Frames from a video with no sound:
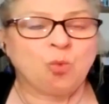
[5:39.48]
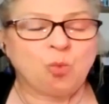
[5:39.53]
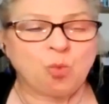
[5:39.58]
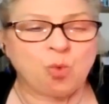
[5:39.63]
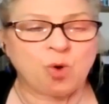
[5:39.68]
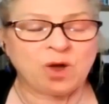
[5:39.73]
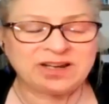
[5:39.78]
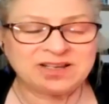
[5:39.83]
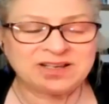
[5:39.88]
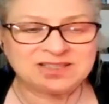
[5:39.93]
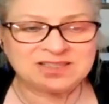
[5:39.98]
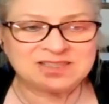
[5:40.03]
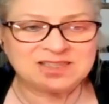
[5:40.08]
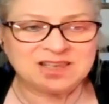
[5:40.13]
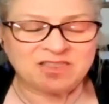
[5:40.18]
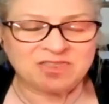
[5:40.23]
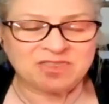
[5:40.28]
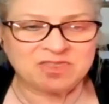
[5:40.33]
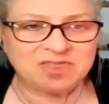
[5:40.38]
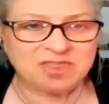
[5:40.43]
what is
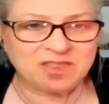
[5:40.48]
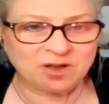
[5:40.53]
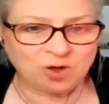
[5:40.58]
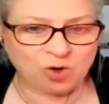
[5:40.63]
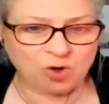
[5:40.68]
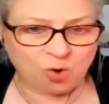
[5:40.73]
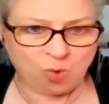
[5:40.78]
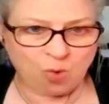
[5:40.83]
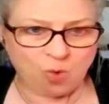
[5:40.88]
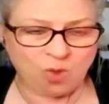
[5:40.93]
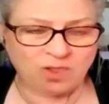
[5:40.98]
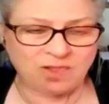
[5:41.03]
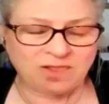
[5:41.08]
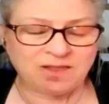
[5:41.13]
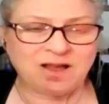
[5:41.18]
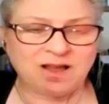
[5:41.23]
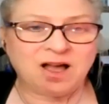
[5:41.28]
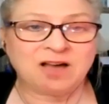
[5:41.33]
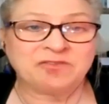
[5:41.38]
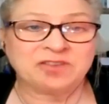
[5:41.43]
the goal
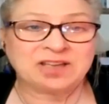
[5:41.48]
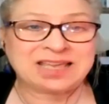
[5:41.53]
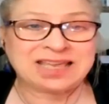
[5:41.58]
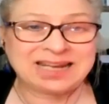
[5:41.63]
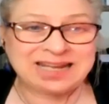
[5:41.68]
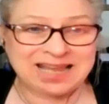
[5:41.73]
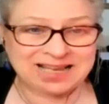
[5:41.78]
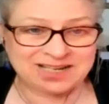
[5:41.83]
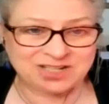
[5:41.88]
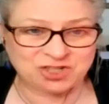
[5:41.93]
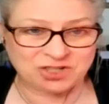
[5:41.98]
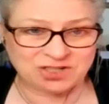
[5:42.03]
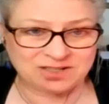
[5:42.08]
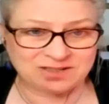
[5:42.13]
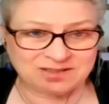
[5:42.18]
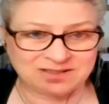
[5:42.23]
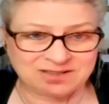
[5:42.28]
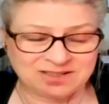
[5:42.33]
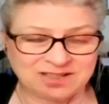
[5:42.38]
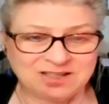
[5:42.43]
of a connection?
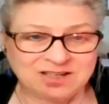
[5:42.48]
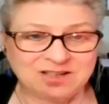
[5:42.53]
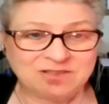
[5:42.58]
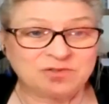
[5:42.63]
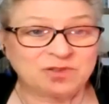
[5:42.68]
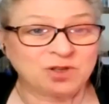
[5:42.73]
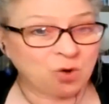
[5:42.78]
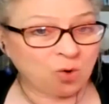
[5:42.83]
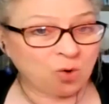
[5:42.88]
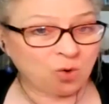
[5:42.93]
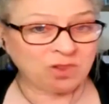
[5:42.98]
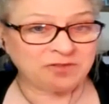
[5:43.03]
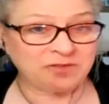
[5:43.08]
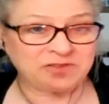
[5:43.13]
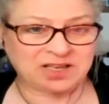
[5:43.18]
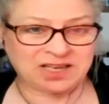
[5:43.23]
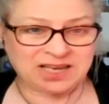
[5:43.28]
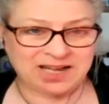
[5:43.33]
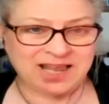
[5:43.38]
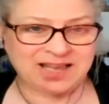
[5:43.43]
The goal of a
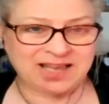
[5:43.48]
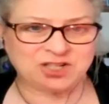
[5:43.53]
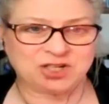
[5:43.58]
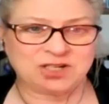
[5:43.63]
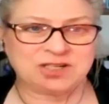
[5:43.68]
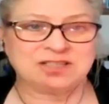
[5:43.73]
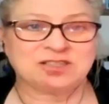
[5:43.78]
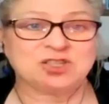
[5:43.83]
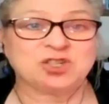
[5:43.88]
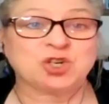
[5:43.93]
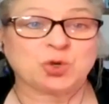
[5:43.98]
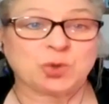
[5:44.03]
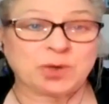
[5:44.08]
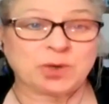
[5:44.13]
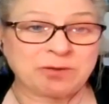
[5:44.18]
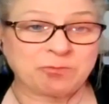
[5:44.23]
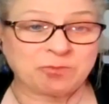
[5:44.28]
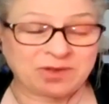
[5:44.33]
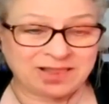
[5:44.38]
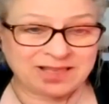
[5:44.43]
connection is to
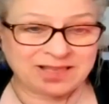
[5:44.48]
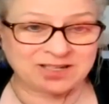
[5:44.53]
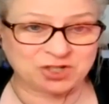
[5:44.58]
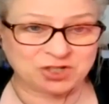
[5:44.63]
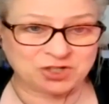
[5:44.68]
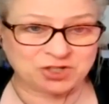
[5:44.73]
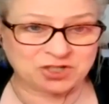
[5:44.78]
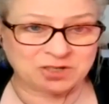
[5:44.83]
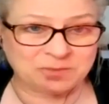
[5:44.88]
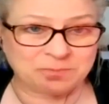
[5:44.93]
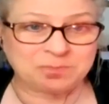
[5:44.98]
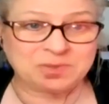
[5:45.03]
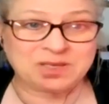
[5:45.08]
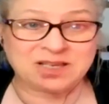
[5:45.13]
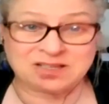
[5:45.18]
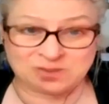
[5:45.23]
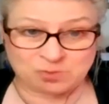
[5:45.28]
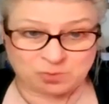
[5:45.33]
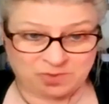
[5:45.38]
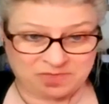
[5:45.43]
create relationship
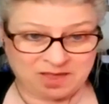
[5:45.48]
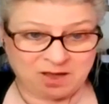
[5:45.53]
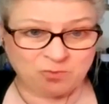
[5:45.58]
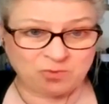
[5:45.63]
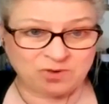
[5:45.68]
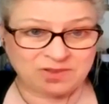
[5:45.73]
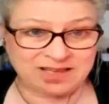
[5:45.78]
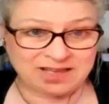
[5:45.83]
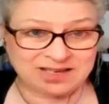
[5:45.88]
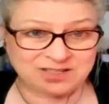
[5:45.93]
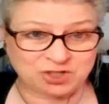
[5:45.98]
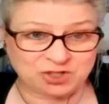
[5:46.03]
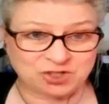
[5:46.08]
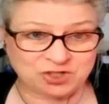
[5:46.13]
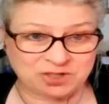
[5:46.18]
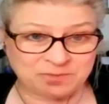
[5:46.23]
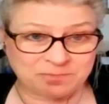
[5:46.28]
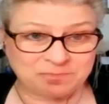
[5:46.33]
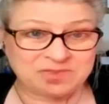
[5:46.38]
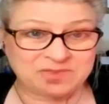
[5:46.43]
because without
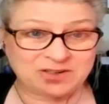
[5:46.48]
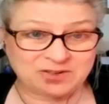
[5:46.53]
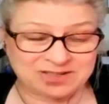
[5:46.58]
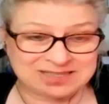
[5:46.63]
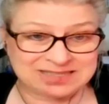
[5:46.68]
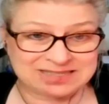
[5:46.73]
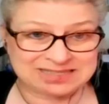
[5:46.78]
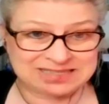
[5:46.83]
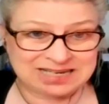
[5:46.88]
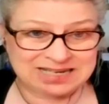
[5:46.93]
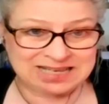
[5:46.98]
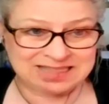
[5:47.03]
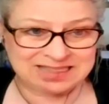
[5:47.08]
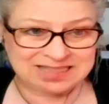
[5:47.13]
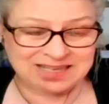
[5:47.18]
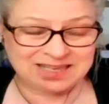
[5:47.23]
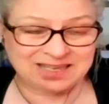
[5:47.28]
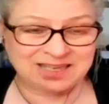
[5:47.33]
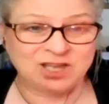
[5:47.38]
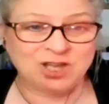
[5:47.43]
relationship, there isn't
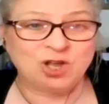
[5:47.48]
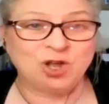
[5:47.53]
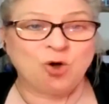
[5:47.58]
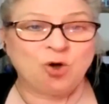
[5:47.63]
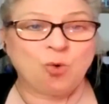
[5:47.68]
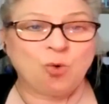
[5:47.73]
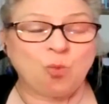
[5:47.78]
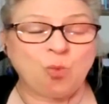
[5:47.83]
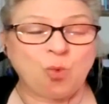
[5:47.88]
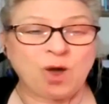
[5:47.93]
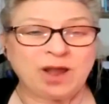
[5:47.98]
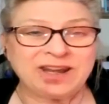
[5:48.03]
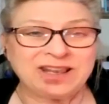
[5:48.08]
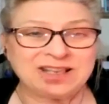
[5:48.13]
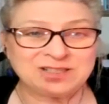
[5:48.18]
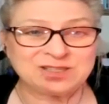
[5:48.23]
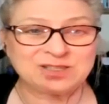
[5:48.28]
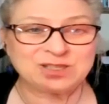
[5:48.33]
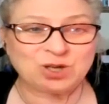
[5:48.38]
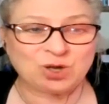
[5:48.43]
anything. What
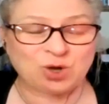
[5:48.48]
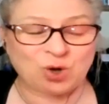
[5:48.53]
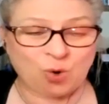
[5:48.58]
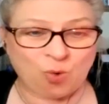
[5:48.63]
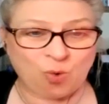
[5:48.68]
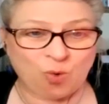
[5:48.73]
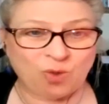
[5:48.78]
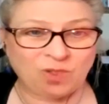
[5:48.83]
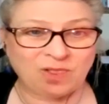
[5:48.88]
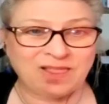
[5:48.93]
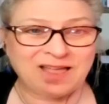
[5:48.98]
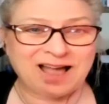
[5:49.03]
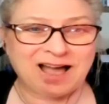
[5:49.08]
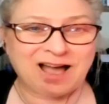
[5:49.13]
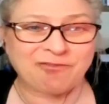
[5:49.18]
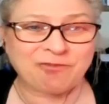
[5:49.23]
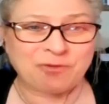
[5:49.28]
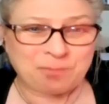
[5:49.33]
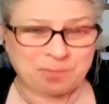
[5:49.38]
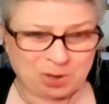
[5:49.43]
is the goal
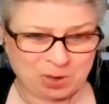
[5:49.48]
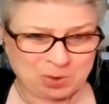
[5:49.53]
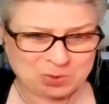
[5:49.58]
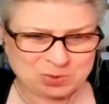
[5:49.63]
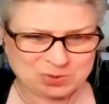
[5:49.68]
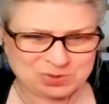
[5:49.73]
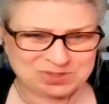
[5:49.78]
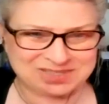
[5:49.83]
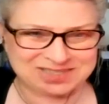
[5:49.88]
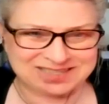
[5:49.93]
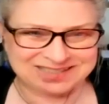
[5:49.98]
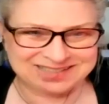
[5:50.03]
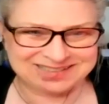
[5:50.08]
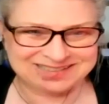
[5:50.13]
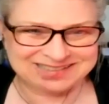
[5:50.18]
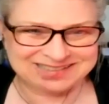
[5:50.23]
of a post?